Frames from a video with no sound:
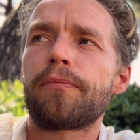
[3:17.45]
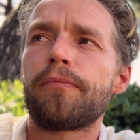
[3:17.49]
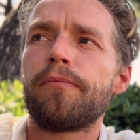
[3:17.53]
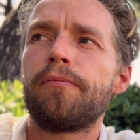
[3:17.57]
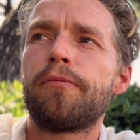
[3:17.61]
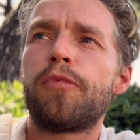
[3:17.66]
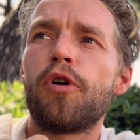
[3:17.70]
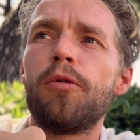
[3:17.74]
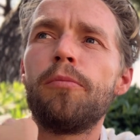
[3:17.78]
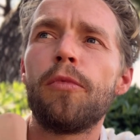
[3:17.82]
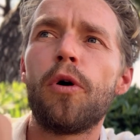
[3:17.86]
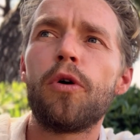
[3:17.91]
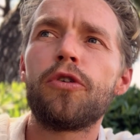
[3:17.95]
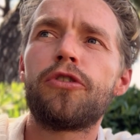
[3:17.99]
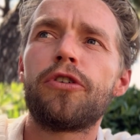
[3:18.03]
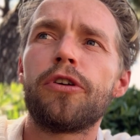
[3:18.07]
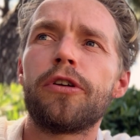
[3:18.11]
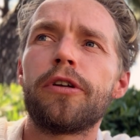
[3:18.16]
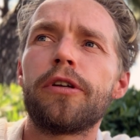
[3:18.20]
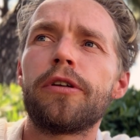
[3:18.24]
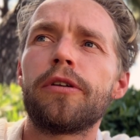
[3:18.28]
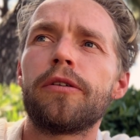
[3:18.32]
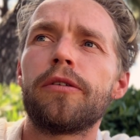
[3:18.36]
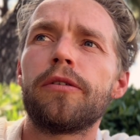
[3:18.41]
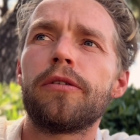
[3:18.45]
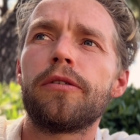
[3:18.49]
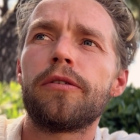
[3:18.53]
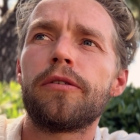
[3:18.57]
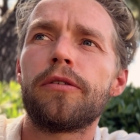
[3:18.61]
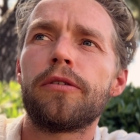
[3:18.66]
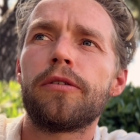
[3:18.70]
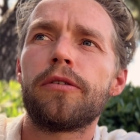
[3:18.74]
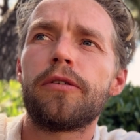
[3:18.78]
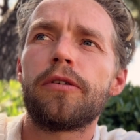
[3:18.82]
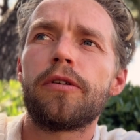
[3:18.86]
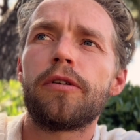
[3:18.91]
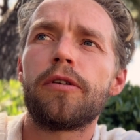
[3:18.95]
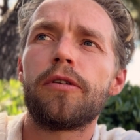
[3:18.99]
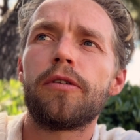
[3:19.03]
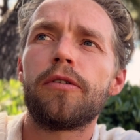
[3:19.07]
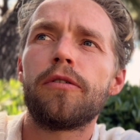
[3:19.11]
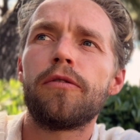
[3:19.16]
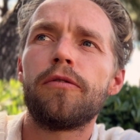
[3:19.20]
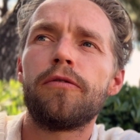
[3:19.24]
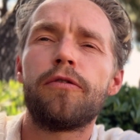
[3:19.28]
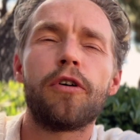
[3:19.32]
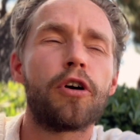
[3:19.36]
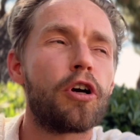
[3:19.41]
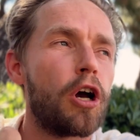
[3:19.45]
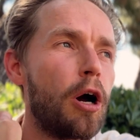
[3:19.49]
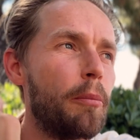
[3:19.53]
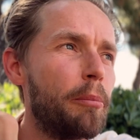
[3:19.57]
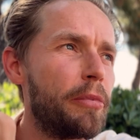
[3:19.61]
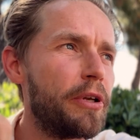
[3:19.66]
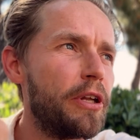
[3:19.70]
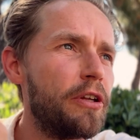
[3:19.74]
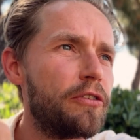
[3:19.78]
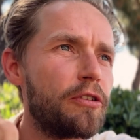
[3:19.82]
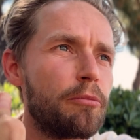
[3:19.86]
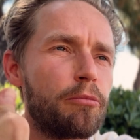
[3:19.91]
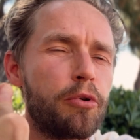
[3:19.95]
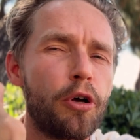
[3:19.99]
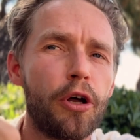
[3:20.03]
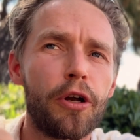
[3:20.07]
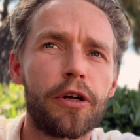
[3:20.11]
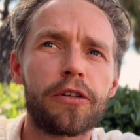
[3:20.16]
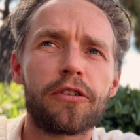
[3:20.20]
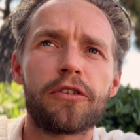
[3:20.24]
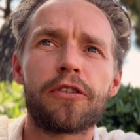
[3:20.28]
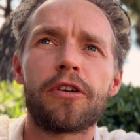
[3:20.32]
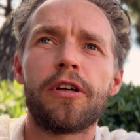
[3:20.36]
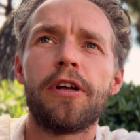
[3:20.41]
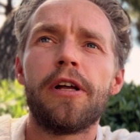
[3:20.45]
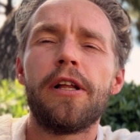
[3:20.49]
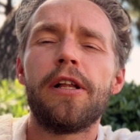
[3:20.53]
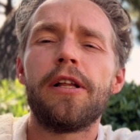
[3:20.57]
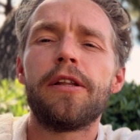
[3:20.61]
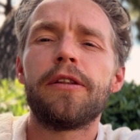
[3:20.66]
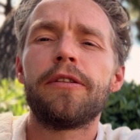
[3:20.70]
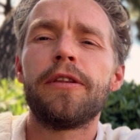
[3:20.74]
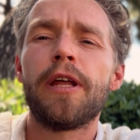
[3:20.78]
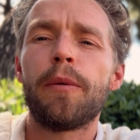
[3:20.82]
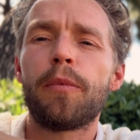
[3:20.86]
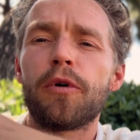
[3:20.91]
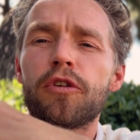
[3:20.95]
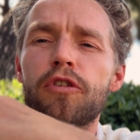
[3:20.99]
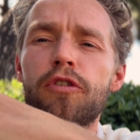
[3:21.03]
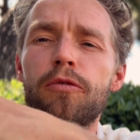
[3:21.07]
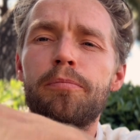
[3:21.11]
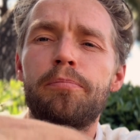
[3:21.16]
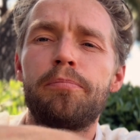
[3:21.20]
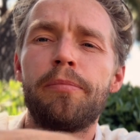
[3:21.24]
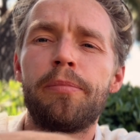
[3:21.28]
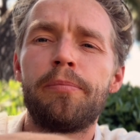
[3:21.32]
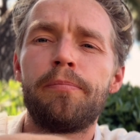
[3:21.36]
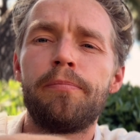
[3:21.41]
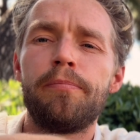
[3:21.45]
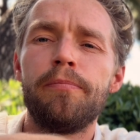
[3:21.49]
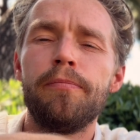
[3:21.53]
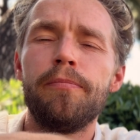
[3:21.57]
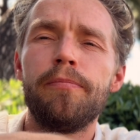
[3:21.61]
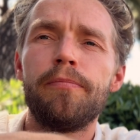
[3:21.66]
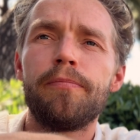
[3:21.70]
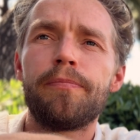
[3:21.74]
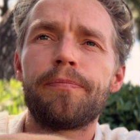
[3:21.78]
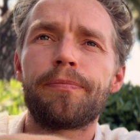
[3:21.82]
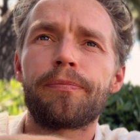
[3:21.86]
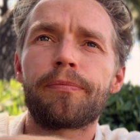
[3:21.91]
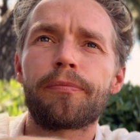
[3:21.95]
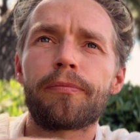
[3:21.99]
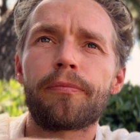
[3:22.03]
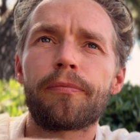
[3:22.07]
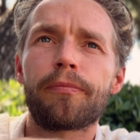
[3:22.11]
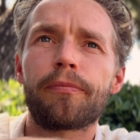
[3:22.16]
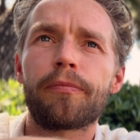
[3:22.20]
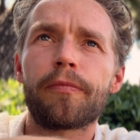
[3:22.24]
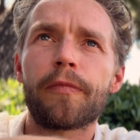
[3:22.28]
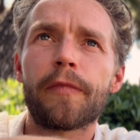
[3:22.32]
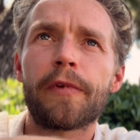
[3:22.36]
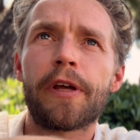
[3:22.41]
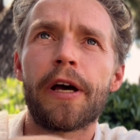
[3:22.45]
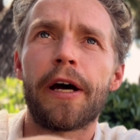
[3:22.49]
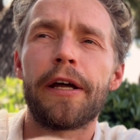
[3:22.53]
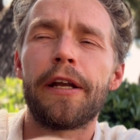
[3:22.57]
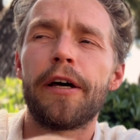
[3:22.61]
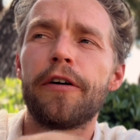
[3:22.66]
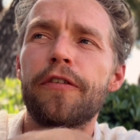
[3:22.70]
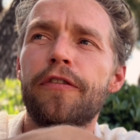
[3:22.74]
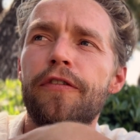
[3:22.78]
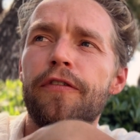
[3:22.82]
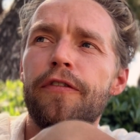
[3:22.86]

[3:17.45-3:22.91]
promotion for companies and products that was kind of